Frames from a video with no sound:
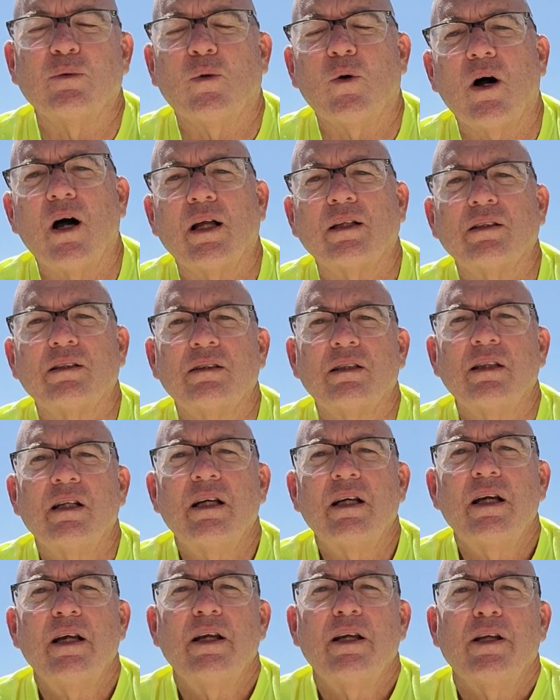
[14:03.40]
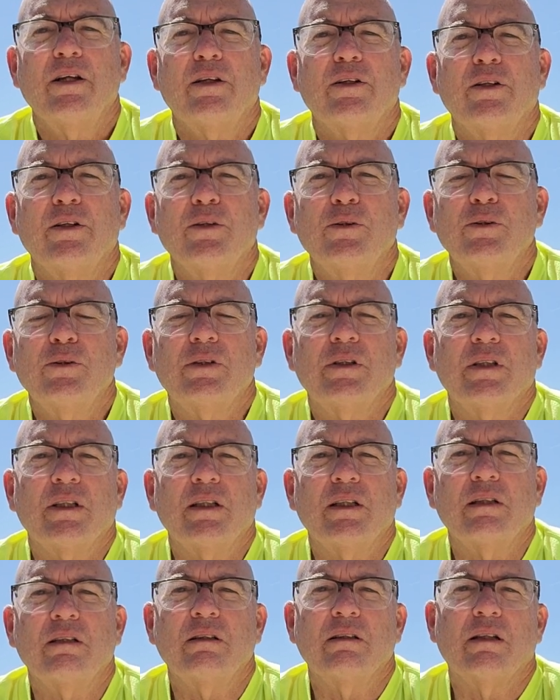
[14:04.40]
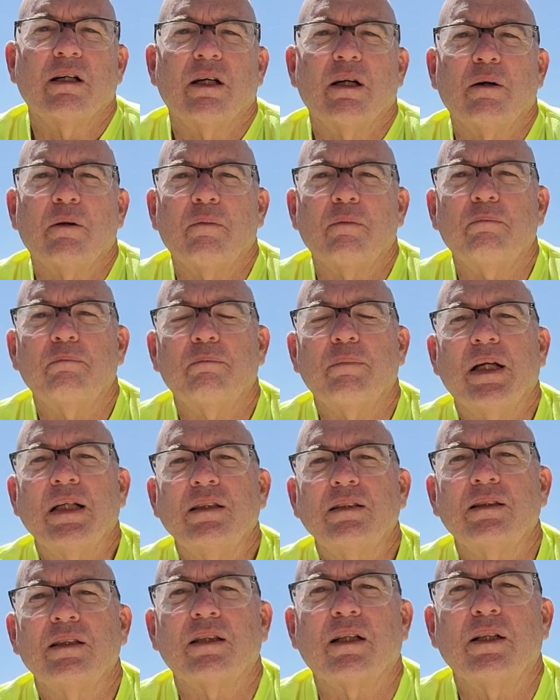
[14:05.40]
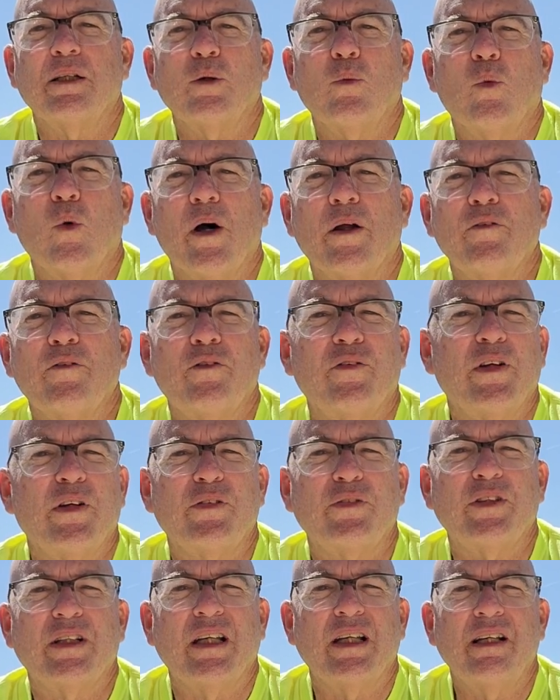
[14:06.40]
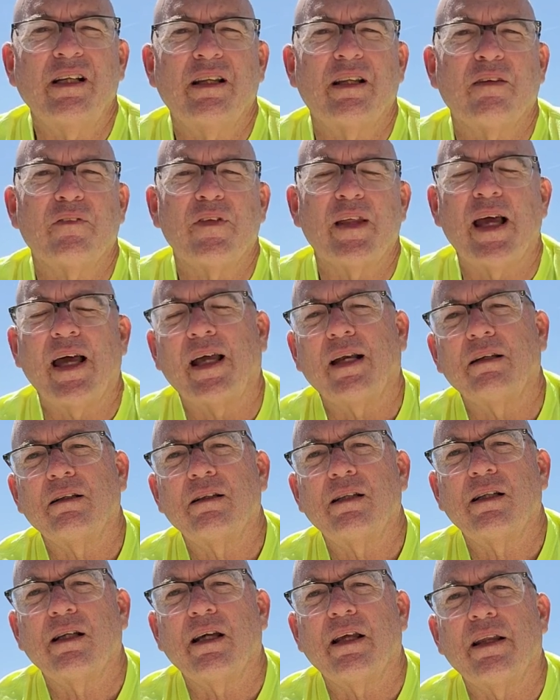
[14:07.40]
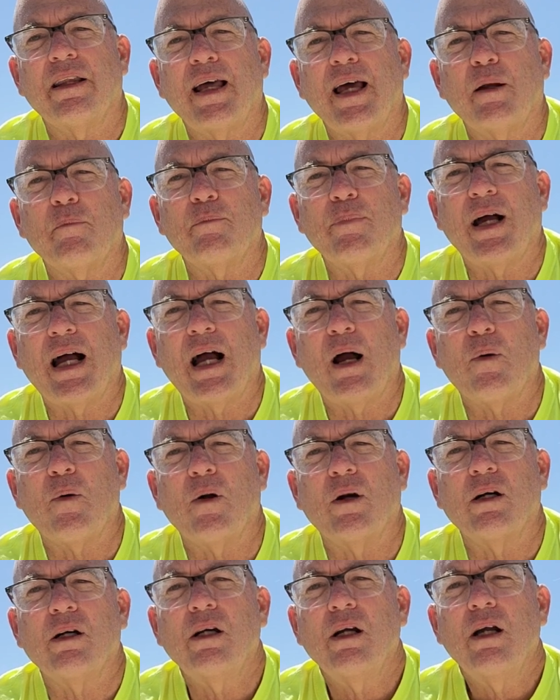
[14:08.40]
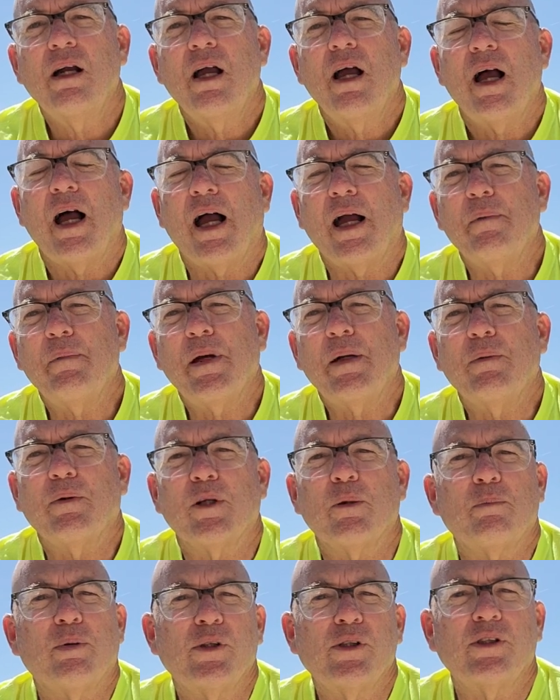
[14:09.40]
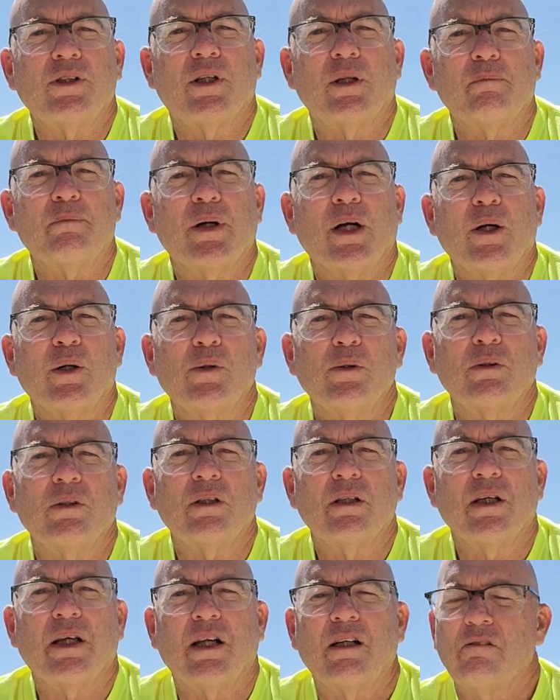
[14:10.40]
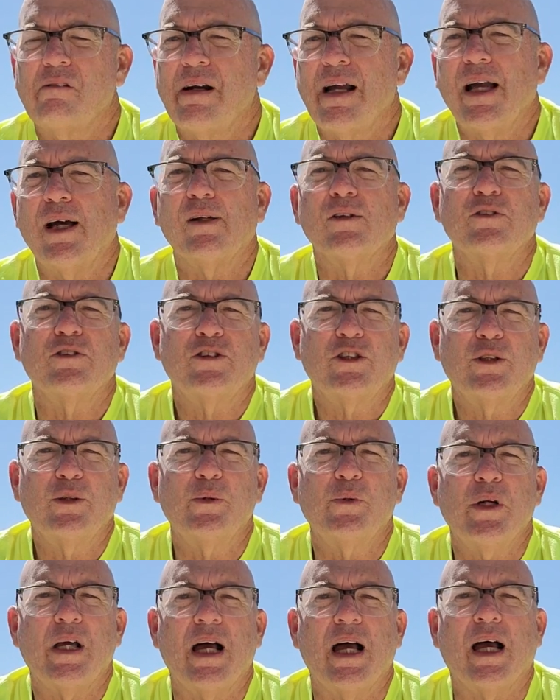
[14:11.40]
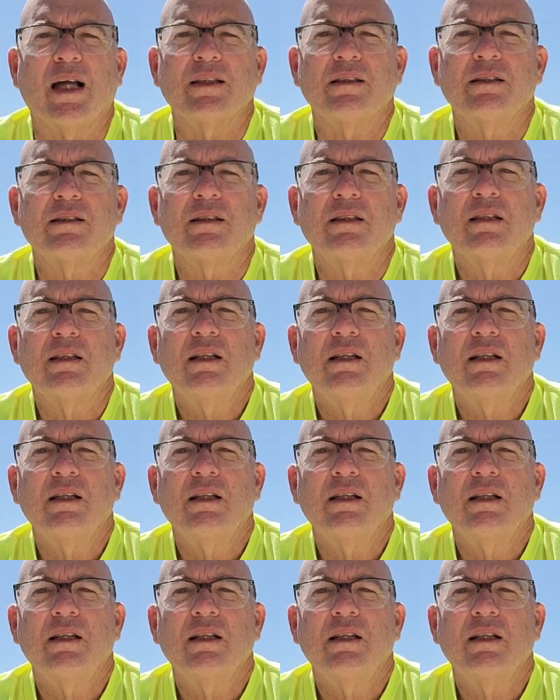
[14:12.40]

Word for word: watts, using uh, basically 1 15th of that, uh, that power, I'm able to push the boat at around two knots.